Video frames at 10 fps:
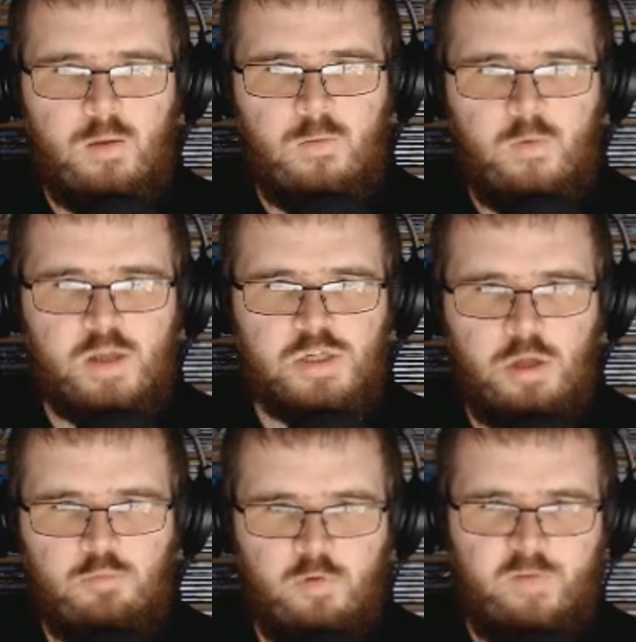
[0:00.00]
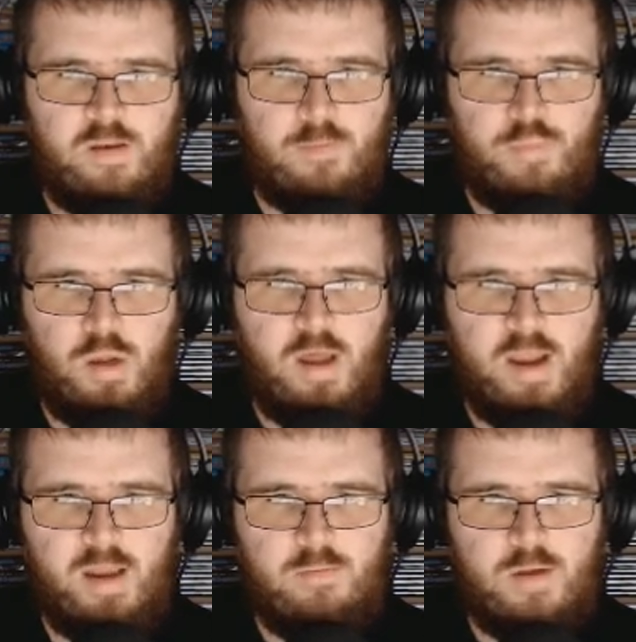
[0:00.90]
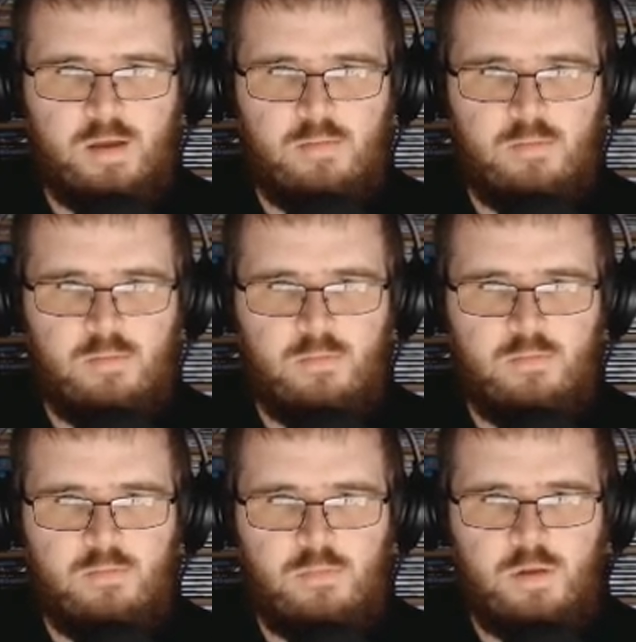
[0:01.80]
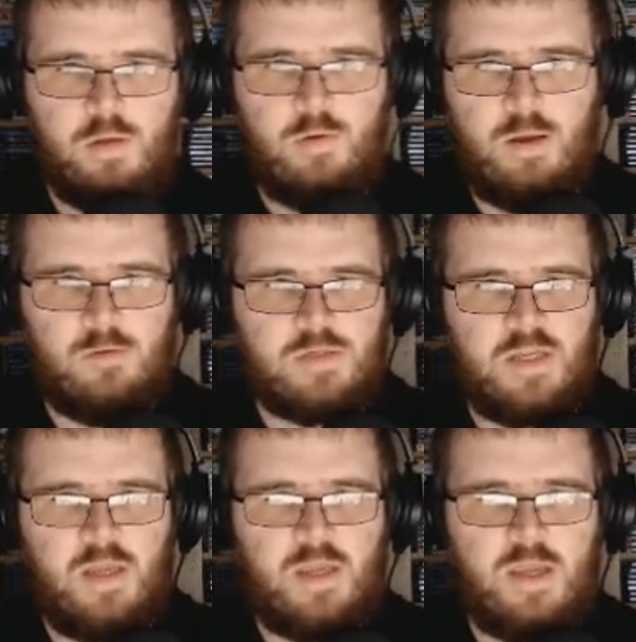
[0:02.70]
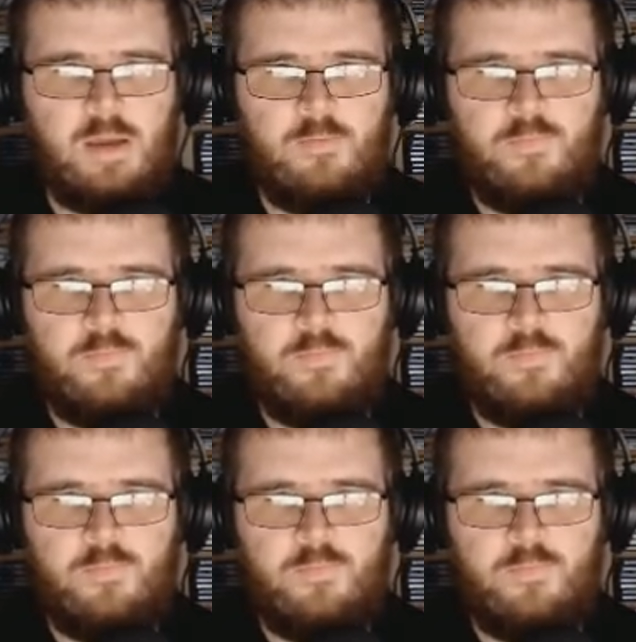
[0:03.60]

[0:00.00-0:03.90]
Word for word: Well, it's not within the plan, but... You know what, I'll take it.